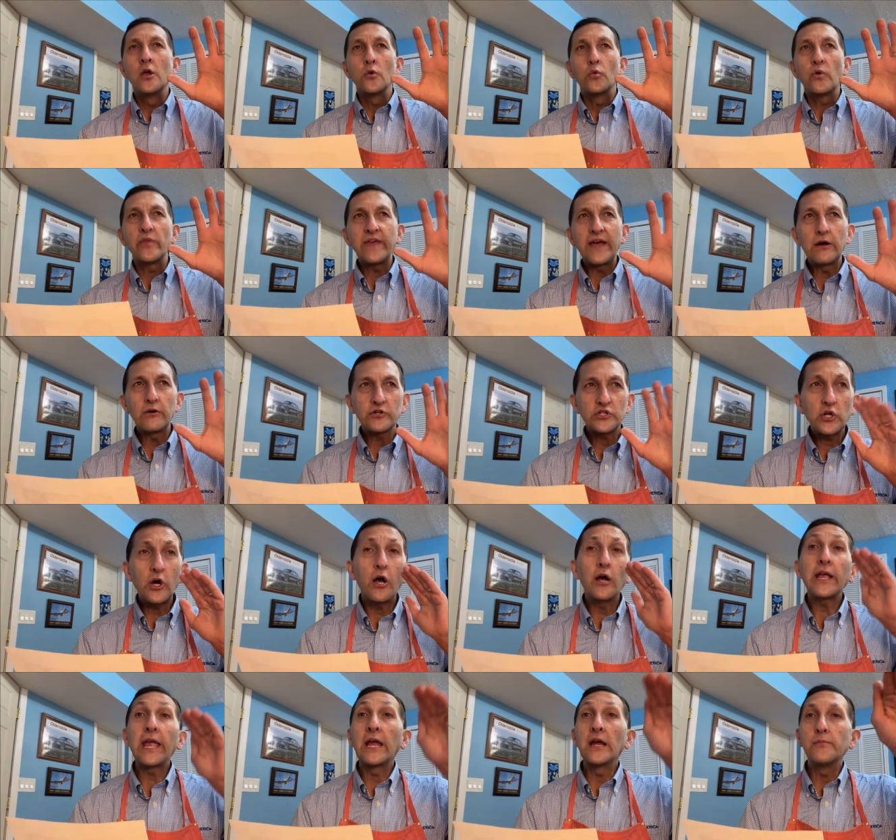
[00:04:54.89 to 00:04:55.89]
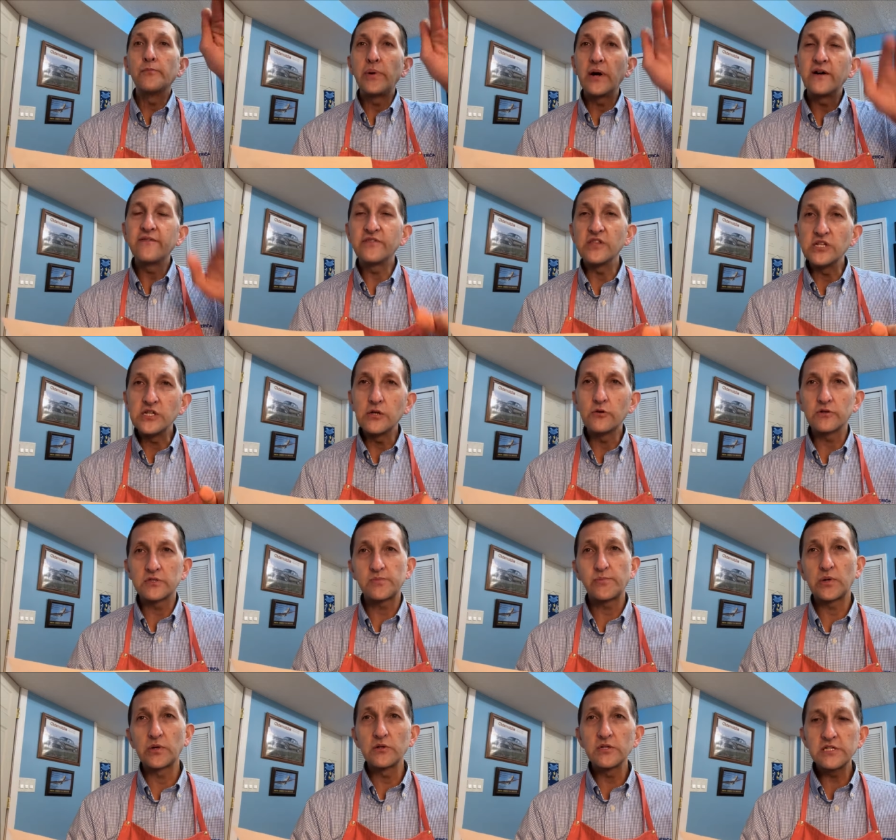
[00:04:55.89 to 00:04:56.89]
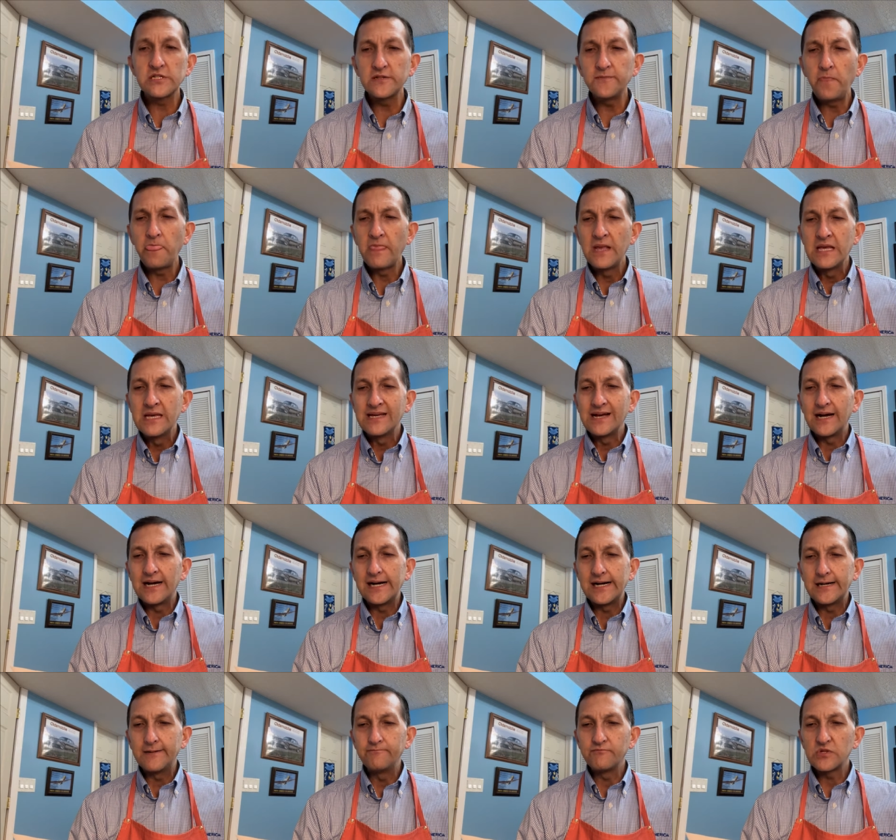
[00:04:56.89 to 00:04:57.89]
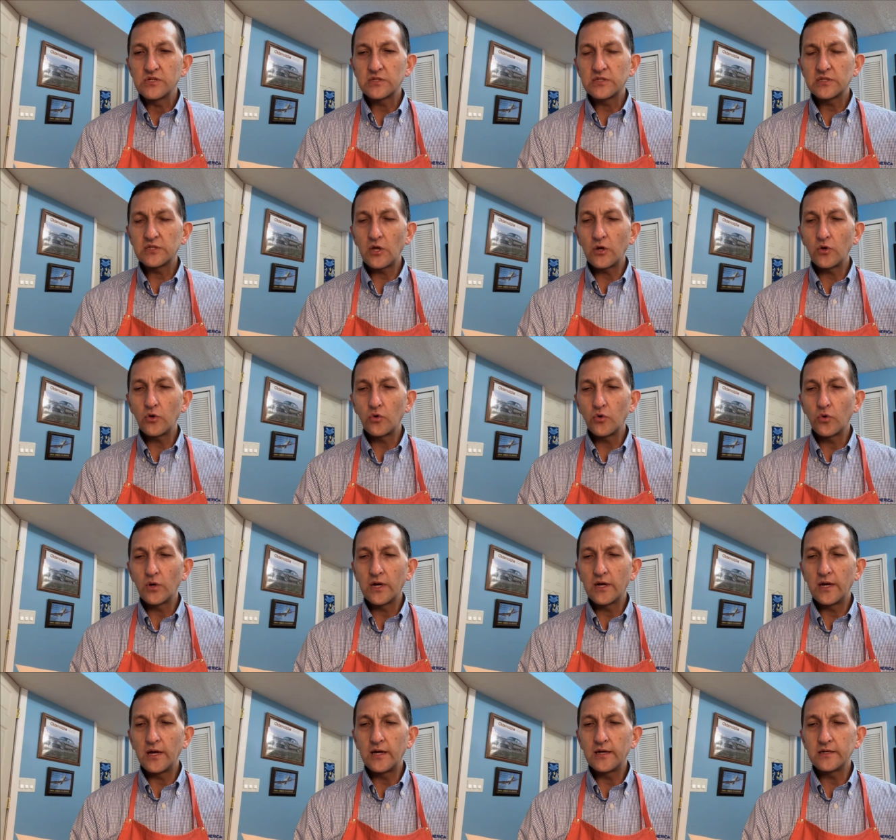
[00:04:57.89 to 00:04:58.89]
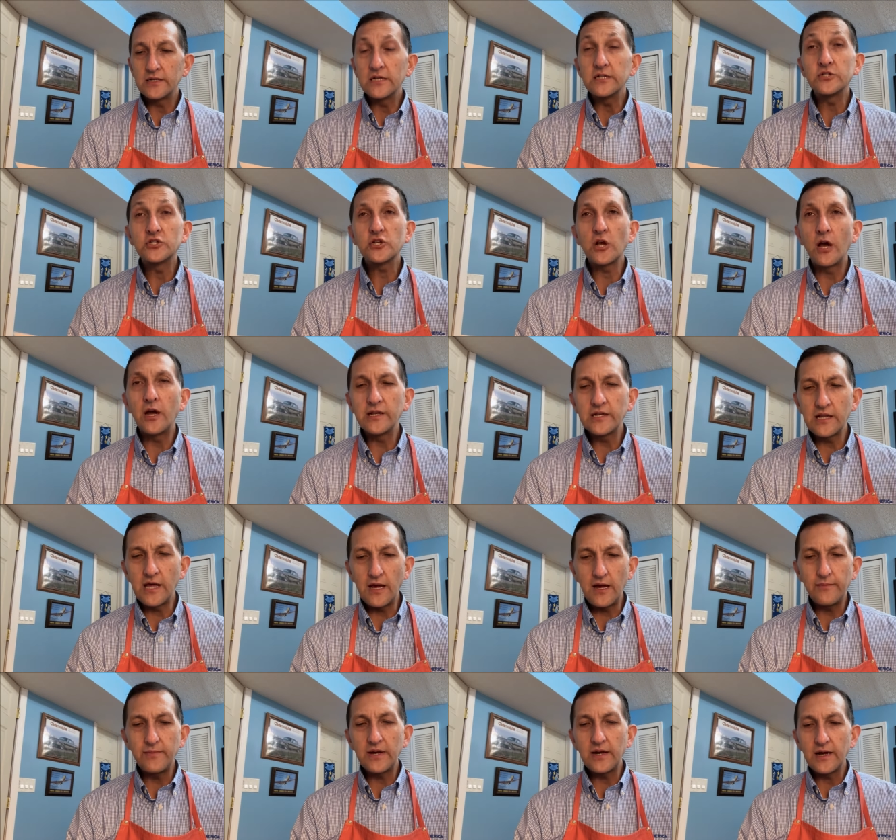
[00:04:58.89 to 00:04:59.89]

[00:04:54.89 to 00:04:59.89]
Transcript: without talking above the newest person. Um, so uh, uh John Lobb, uh,